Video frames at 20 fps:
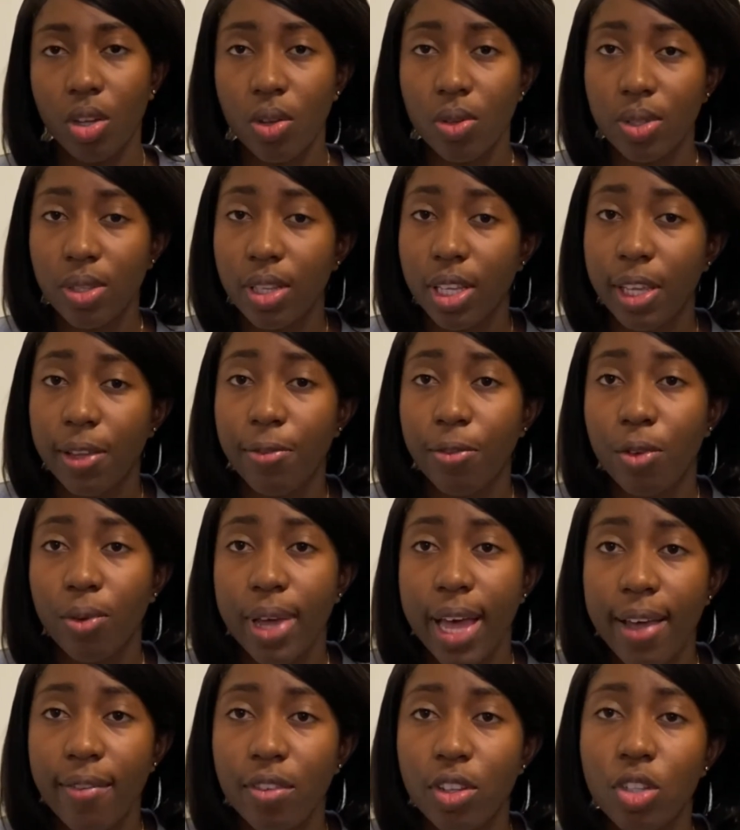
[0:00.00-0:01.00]
if you
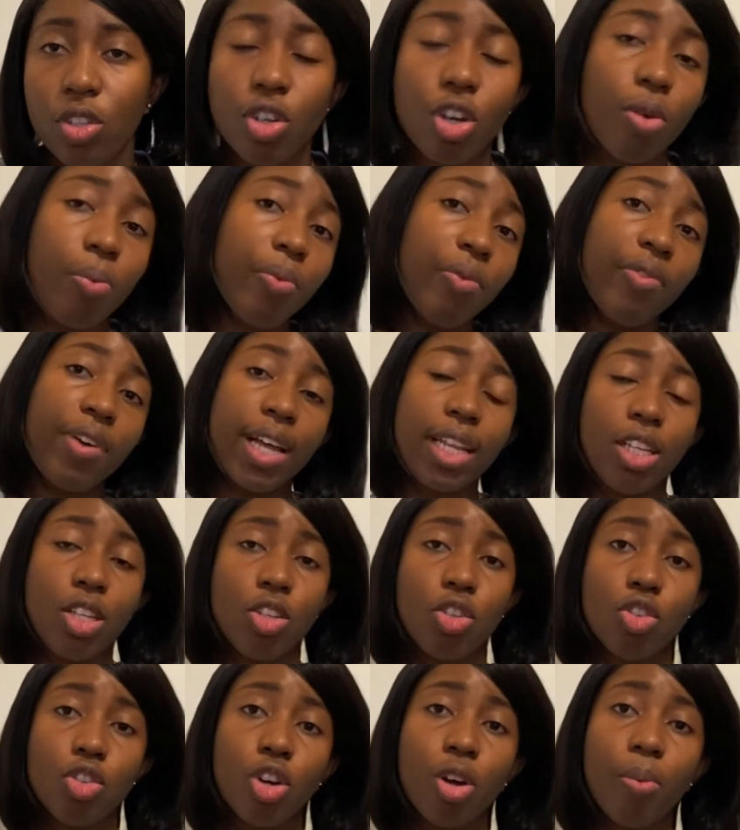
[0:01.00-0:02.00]
have a valid
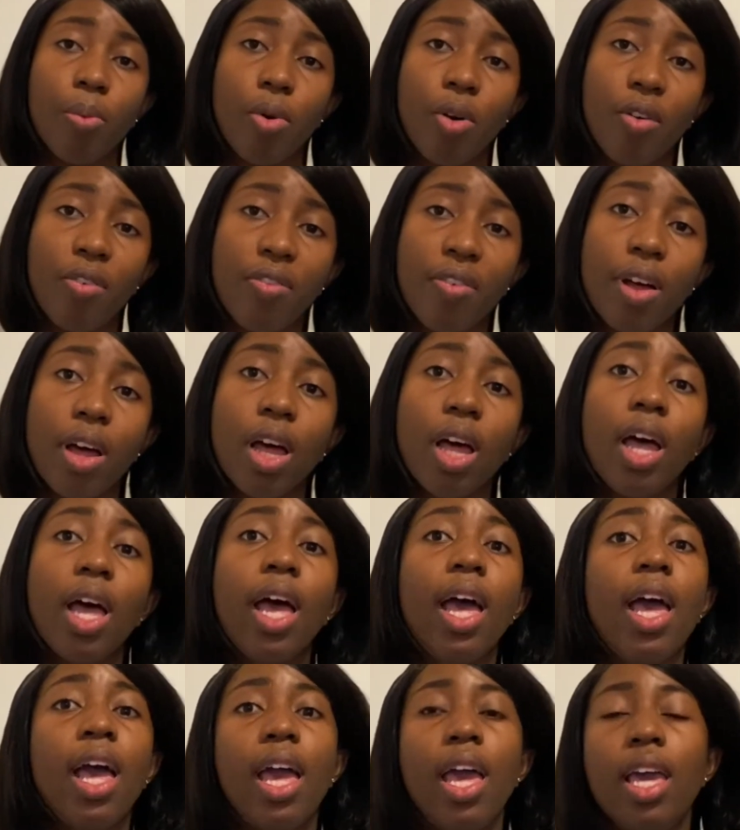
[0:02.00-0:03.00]
job offer,
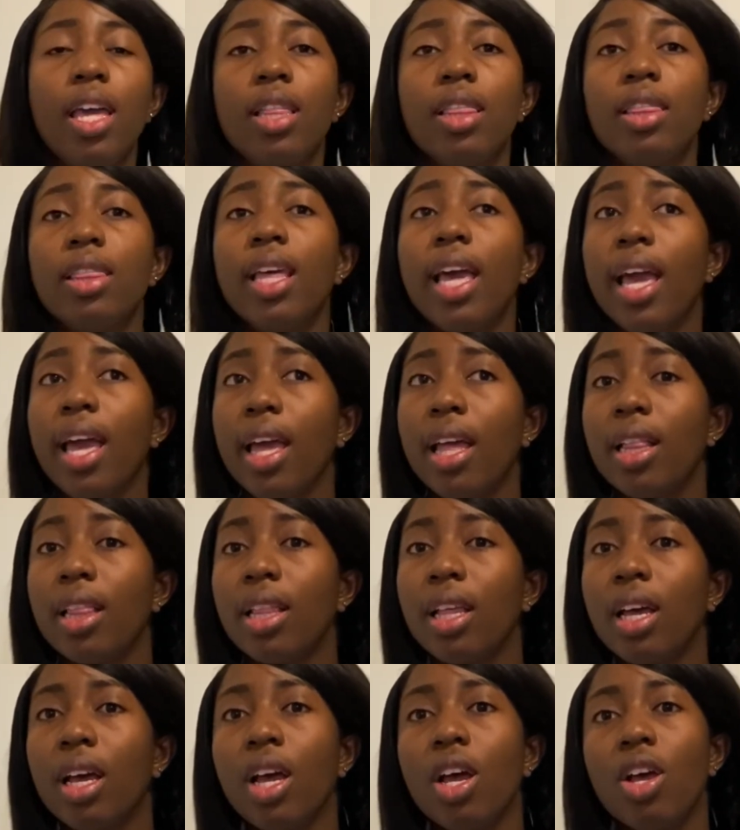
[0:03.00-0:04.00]
and
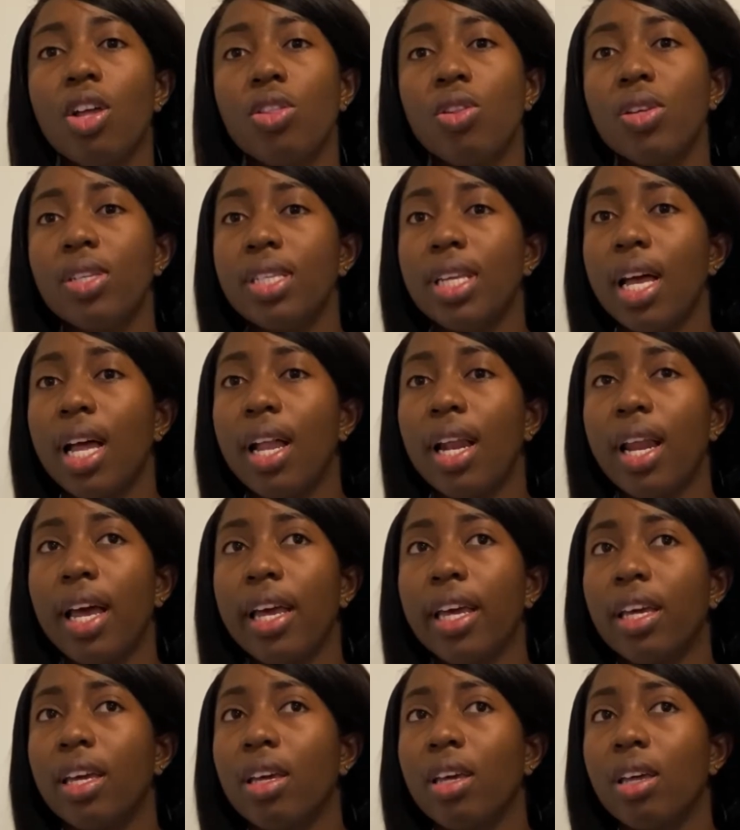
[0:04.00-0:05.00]
then those are
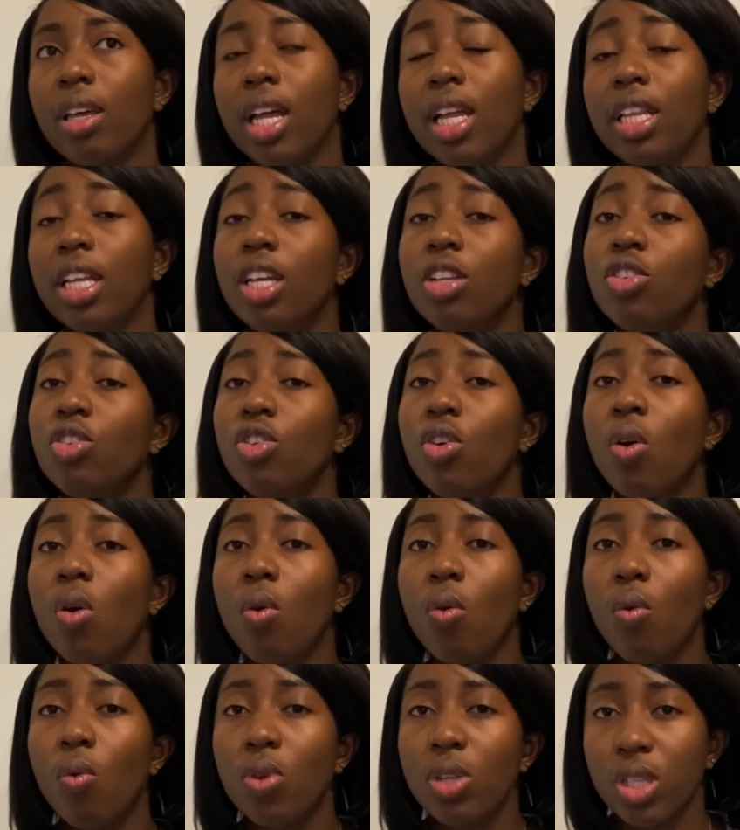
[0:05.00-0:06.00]
like, and then
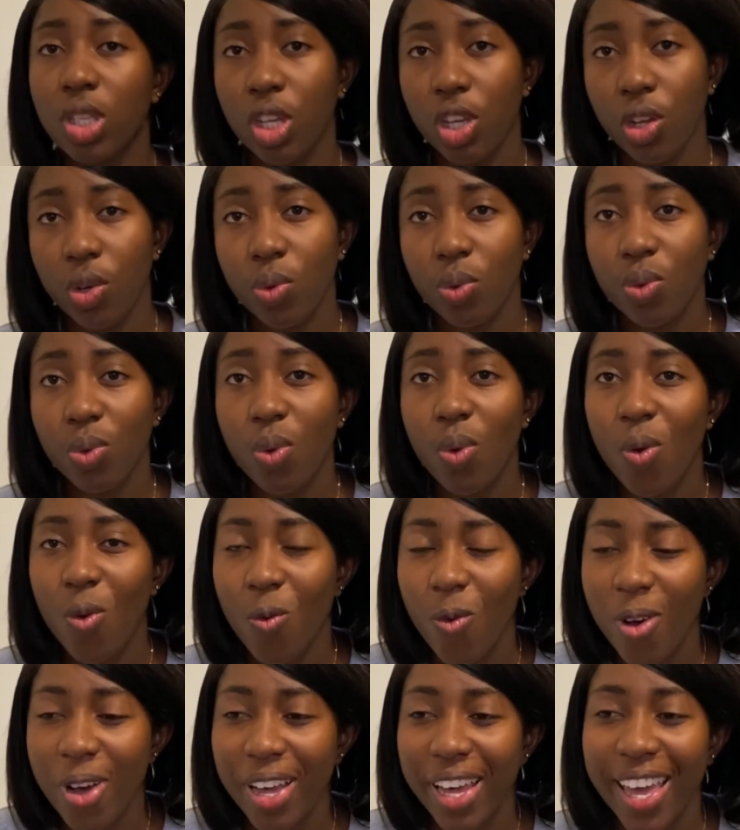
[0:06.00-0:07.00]
your skilled
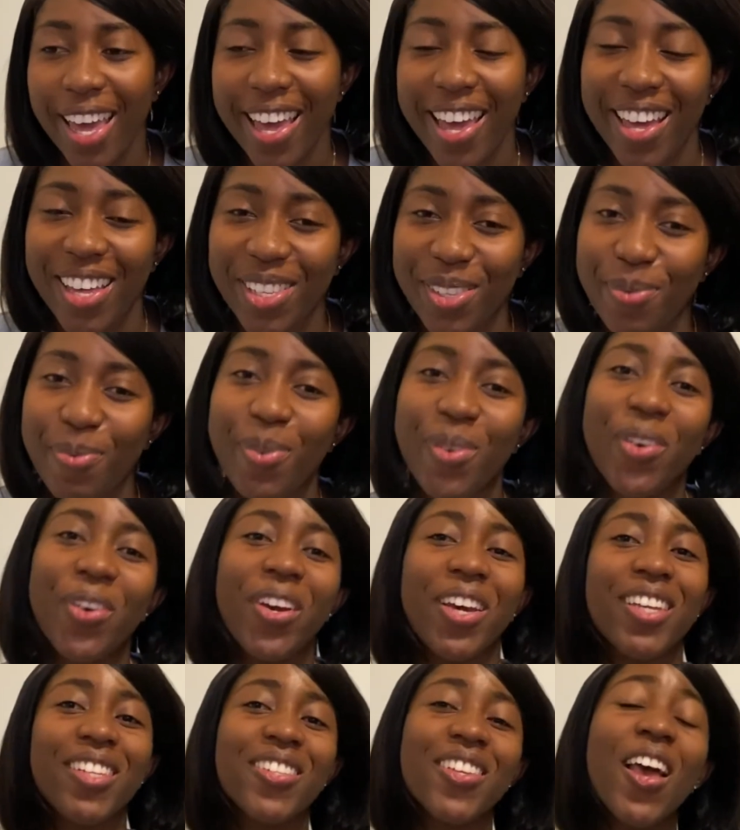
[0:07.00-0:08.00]
work
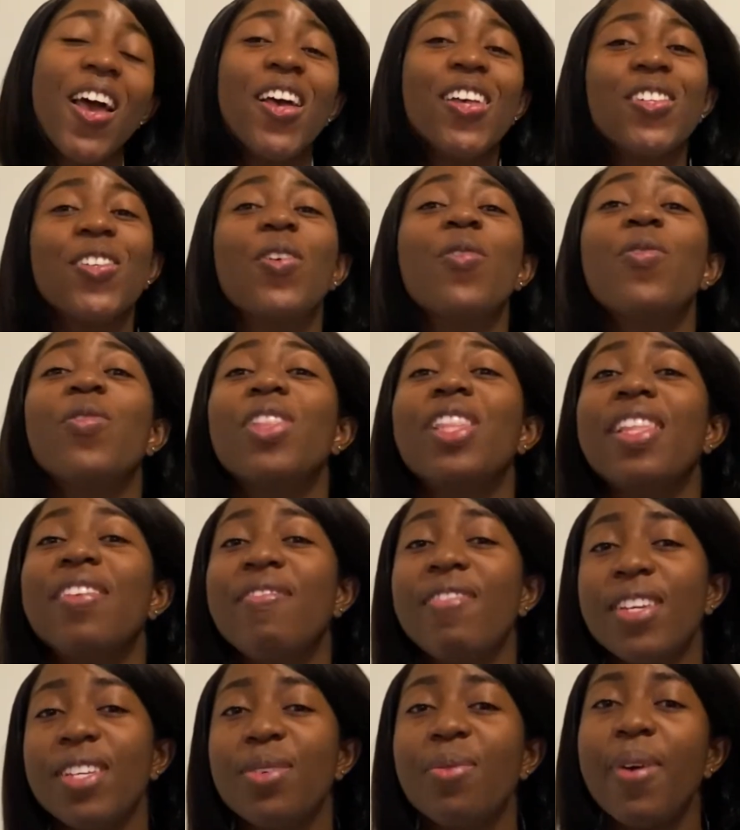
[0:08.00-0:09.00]
experience. So the
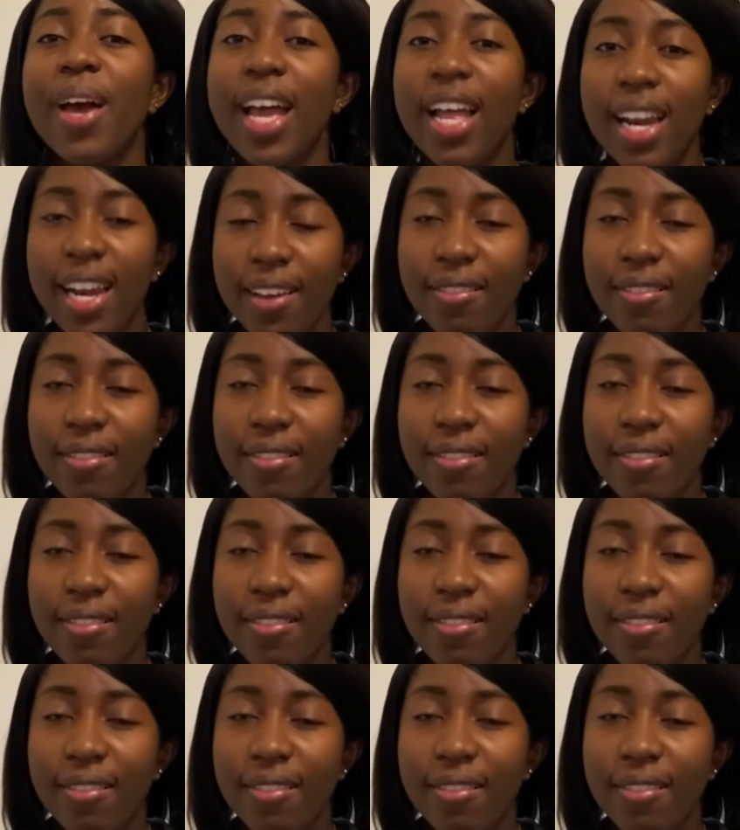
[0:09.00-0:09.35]
reason why I left